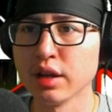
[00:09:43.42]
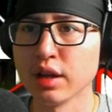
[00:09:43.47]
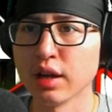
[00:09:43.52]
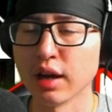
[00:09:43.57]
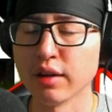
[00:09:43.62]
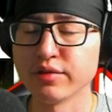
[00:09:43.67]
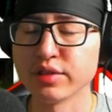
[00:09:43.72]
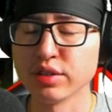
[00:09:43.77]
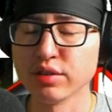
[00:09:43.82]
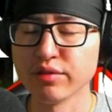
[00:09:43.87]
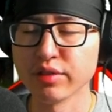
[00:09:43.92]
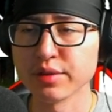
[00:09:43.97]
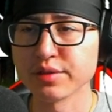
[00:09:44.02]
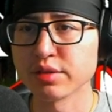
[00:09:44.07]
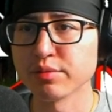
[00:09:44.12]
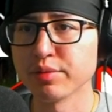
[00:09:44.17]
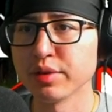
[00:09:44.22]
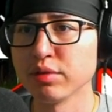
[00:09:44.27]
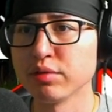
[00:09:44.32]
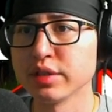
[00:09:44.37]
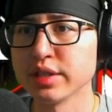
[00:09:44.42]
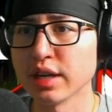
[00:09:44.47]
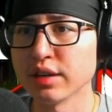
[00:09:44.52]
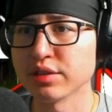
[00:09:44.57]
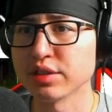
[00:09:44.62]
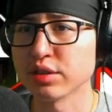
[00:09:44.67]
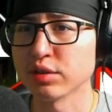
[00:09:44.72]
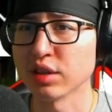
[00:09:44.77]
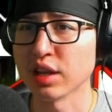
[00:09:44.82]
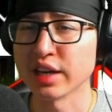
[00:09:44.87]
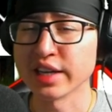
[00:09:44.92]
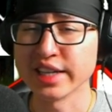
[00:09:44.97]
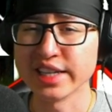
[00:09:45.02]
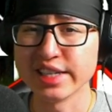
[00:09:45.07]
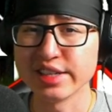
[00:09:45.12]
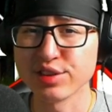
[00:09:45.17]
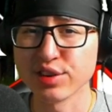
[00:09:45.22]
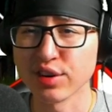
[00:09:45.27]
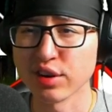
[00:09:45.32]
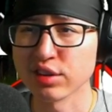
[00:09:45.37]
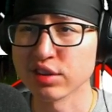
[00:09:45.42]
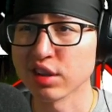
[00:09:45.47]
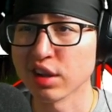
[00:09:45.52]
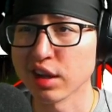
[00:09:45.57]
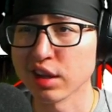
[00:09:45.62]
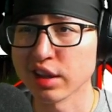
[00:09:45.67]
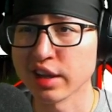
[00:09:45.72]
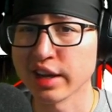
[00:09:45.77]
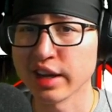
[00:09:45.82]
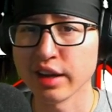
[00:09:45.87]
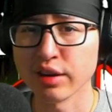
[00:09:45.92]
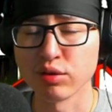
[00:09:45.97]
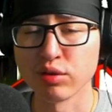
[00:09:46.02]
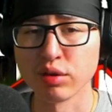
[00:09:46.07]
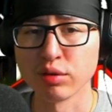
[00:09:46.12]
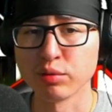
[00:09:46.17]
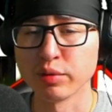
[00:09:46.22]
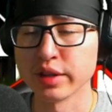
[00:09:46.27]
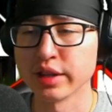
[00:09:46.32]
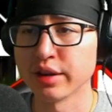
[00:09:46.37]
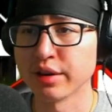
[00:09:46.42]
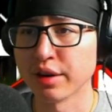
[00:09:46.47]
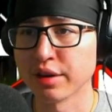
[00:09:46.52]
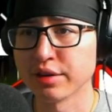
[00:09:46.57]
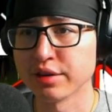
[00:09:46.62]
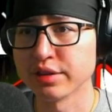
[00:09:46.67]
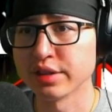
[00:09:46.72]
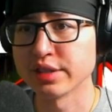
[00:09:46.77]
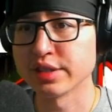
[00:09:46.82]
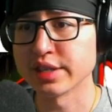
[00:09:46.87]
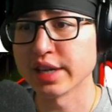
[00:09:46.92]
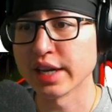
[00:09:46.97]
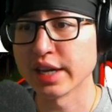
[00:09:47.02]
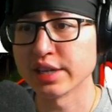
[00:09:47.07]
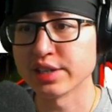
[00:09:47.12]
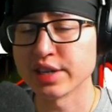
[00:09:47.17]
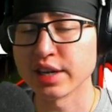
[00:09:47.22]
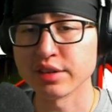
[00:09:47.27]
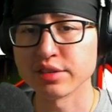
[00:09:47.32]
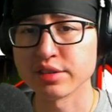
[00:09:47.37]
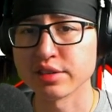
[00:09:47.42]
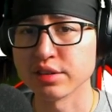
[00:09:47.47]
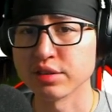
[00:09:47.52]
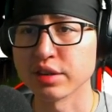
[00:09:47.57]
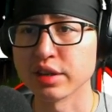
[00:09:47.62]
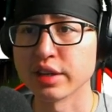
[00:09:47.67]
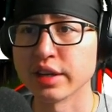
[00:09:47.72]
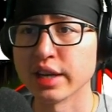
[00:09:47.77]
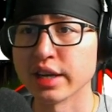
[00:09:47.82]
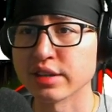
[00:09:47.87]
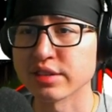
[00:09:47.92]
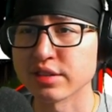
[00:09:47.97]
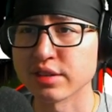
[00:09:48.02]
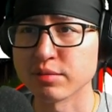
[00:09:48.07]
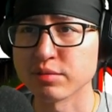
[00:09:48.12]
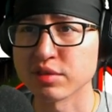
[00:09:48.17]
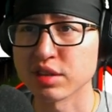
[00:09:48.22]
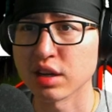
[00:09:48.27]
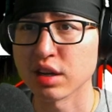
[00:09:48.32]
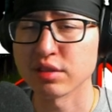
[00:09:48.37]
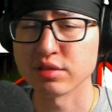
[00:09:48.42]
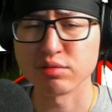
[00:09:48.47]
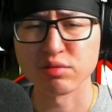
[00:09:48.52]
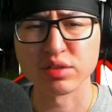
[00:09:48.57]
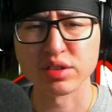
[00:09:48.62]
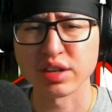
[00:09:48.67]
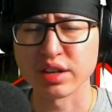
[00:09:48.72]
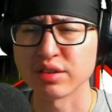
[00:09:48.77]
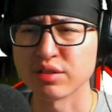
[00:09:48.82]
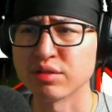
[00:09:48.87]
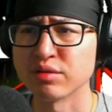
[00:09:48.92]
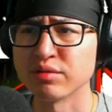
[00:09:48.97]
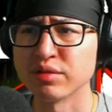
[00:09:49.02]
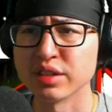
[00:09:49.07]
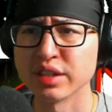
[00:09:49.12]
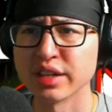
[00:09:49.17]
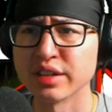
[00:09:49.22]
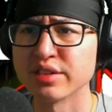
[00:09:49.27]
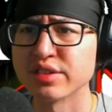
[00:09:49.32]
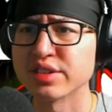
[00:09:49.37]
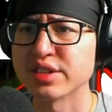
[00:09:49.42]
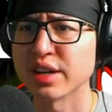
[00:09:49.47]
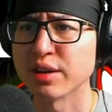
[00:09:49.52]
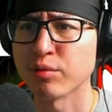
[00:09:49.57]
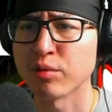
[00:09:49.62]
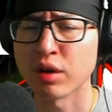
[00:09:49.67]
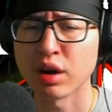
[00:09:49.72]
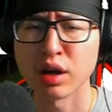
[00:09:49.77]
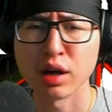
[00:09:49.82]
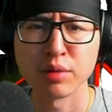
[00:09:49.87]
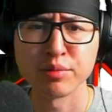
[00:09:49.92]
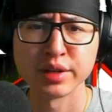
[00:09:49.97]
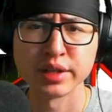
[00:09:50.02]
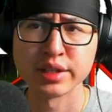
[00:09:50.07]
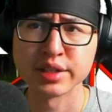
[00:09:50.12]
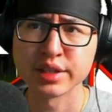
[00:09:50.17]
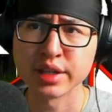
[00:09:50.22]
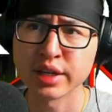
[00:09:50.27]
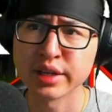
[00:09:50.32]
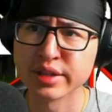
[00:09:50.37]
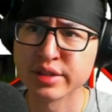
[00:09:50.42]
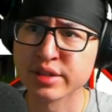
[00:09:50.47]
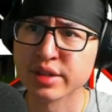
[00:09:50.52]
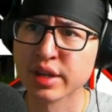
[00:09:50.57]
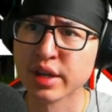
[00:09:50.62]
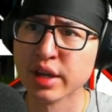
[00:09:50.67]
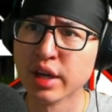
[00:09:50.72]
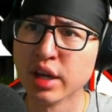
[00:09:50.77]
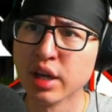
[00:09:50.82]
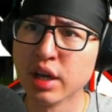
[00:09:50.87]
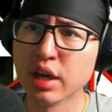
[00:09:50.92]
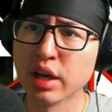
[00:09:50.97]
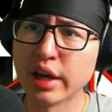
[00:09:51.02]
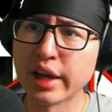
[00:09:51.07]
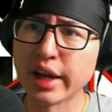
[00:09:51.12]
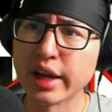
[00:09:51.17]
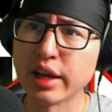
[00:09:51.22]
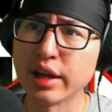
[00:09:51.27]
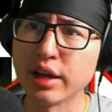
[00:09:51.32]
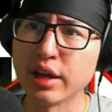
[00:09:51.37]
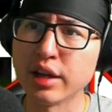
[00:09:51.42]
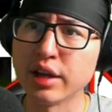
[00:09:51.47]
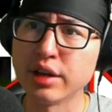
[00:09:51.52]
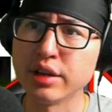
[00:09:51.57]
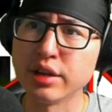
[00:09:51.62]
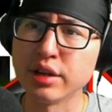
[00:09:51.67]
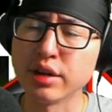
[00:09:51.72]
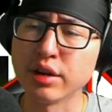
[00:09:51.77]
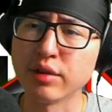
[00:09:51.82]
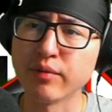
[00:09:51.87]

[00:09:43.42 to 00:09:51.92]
I've two-framed some people with down tilt a lot easier on Lilat, or when they're under the stage, down tilt connects sometimes, which I don't really understand why, but it does. And